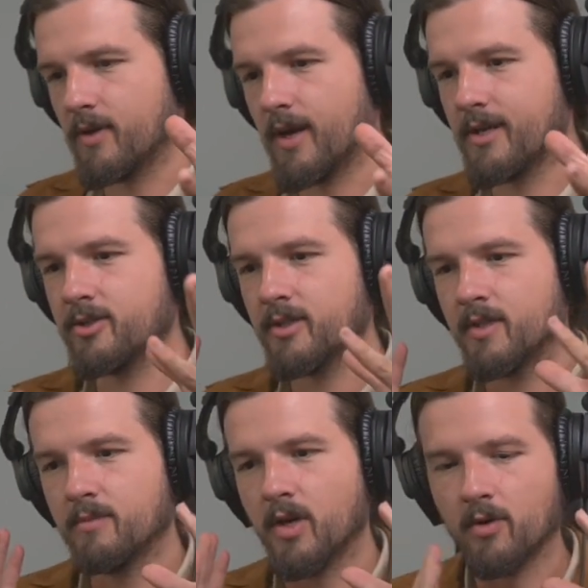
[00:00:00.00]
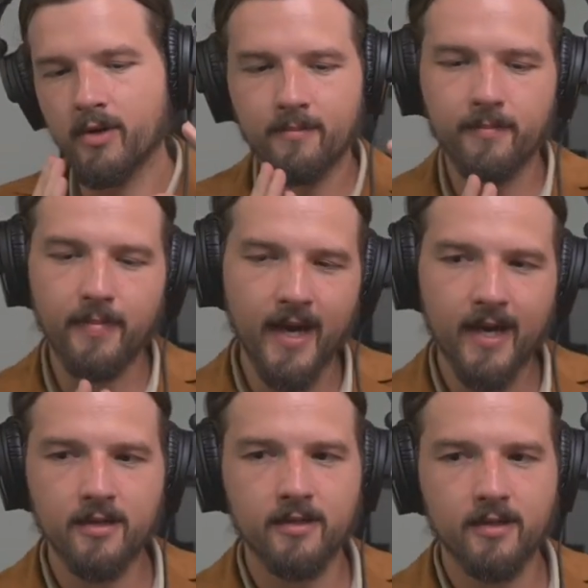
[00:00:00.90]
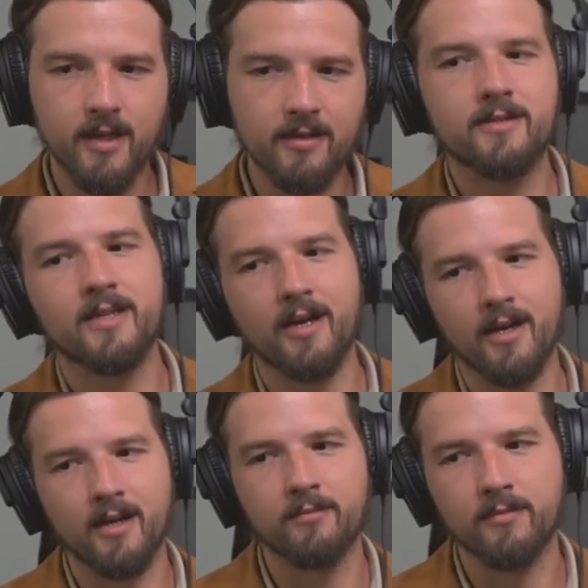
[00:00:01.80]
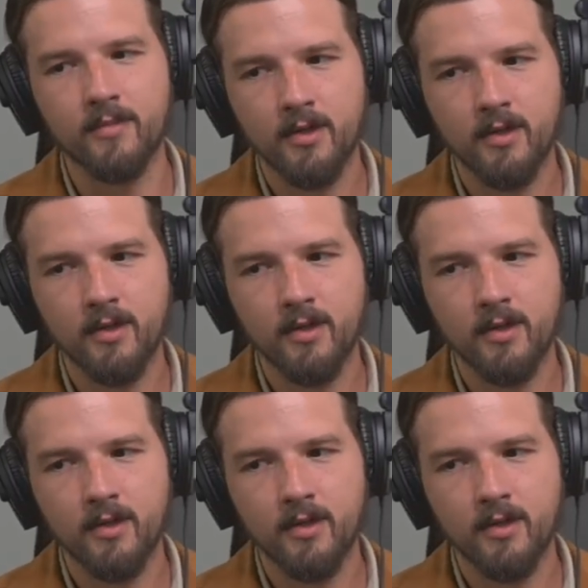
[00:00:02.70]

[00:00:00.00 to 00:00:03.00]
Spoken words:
you're actually going back in time